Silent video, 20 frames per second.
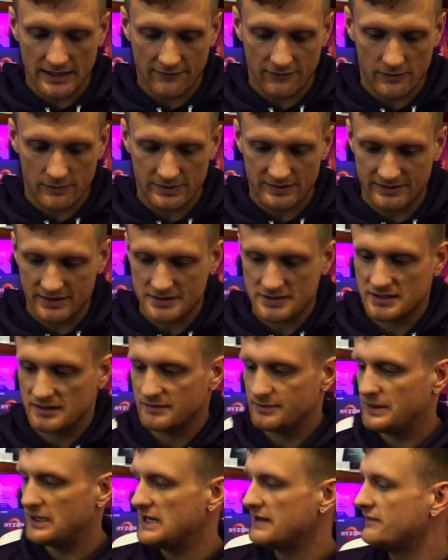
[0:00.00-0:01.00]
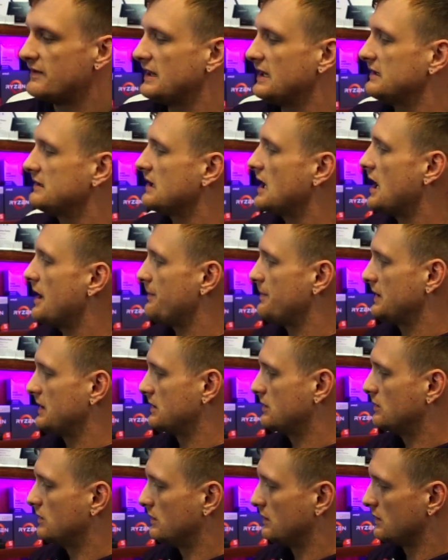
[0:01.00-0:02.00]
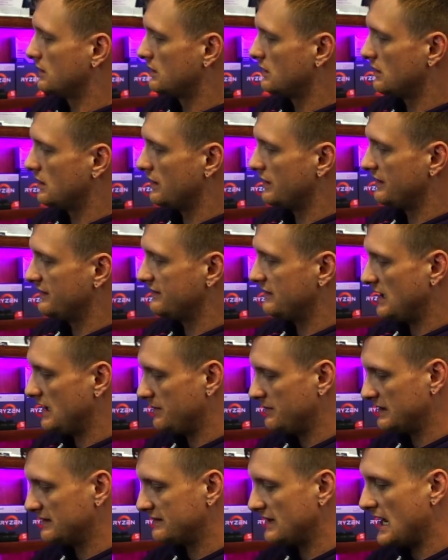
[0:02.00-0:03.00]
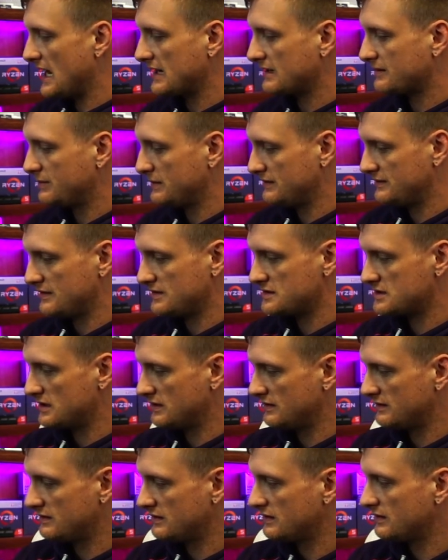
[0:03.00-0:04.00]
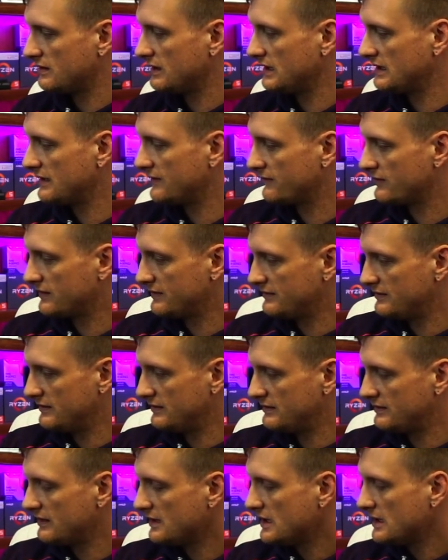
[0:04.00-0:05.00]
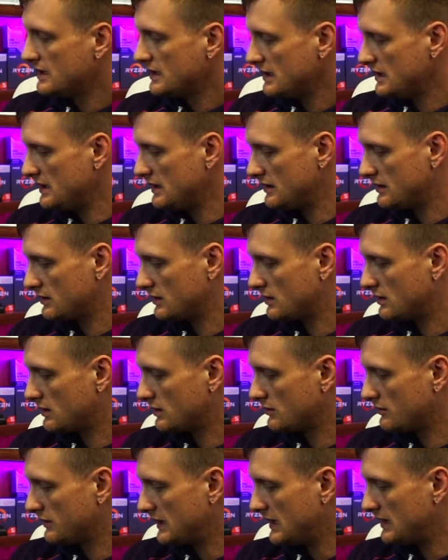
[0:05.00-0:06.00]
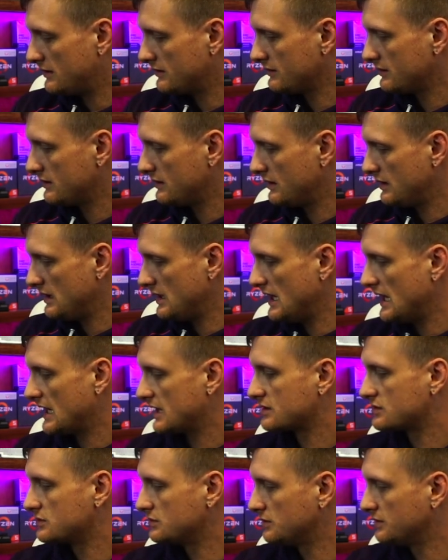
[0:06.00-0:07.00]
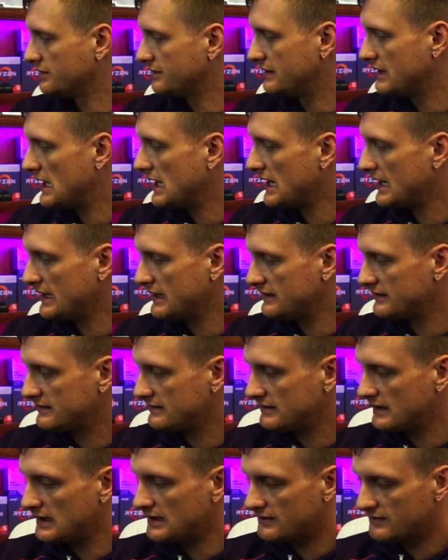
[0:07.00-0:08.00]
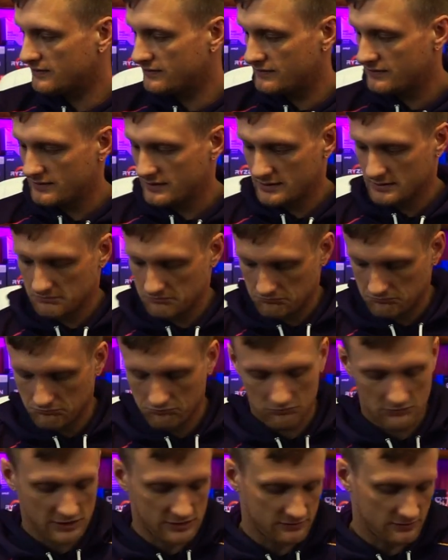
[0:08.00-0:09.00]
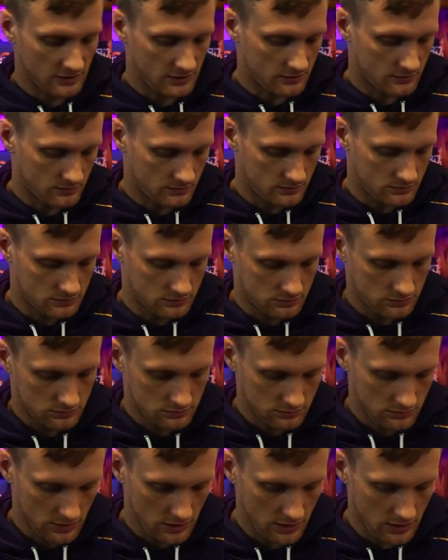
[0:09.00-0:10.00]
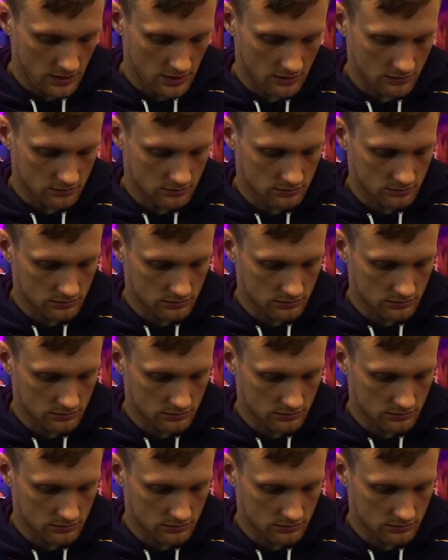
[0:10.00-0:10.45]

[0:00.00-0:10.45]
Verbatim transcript: different positions, but even the top of the cooler are the same exact positions. The only differences here are around the actual die itself. So, you know,